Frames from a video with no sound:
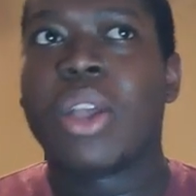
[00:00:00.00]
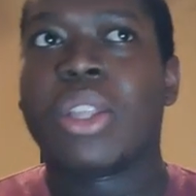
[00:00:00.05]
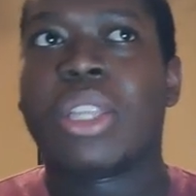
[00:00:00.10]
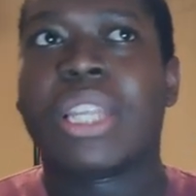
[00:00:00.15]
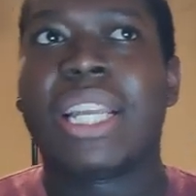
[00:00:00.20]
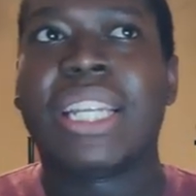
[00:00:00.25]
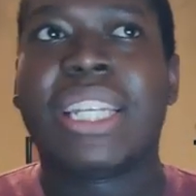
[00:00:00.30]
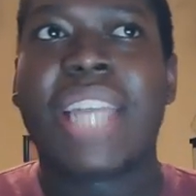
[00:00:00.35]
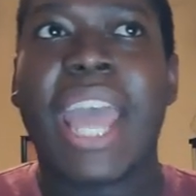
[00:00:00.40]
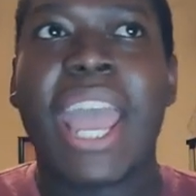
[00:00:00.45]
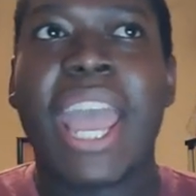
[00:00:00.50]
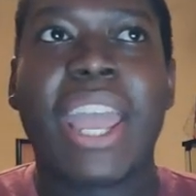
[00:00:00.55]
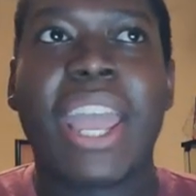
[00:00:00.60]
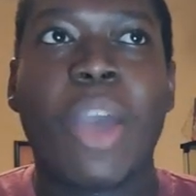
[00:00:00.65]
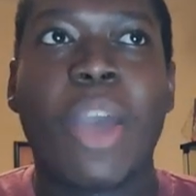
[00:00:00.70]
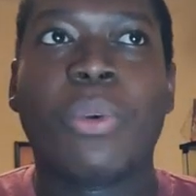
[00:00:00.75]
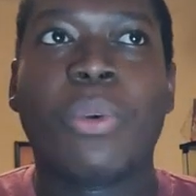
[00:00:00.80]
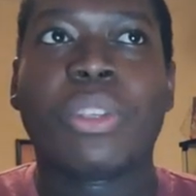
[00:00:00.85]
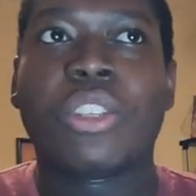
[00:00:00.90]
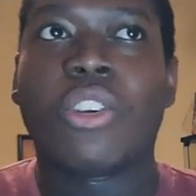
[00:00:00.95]
The day I
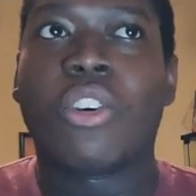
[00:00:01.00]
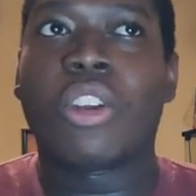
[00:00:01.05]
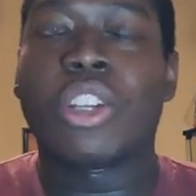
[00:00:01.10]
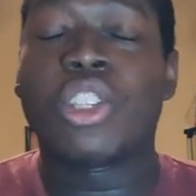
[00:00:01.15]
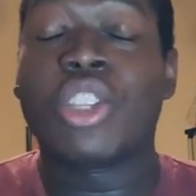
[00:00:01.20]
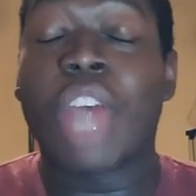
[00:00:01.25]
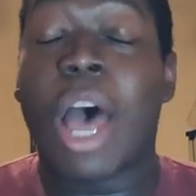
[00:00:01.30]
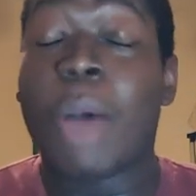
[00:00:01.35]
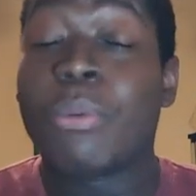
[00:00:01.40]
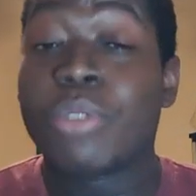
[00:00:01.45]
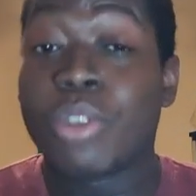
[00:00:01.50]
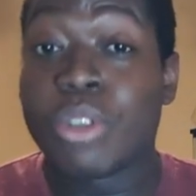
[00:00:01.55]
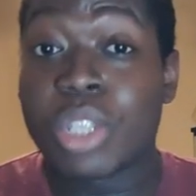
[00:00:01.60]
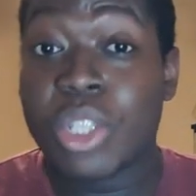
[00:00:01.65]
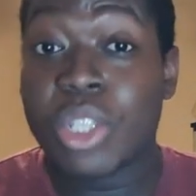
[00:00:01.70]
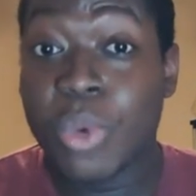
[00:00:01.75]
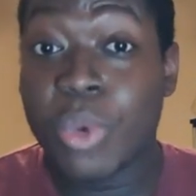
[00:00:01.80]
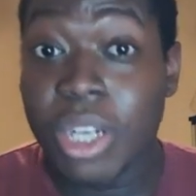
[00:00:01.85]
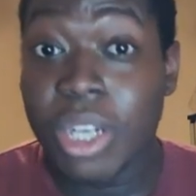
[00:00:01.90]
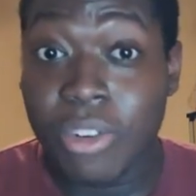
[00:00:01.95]
was on
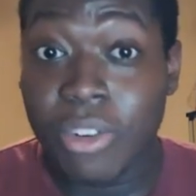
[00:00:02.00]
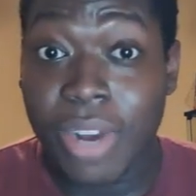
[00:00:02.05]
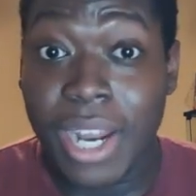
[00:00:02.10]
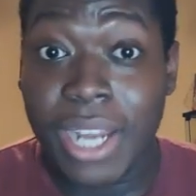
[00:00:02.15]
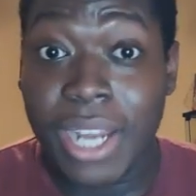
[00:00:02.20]
Twitter,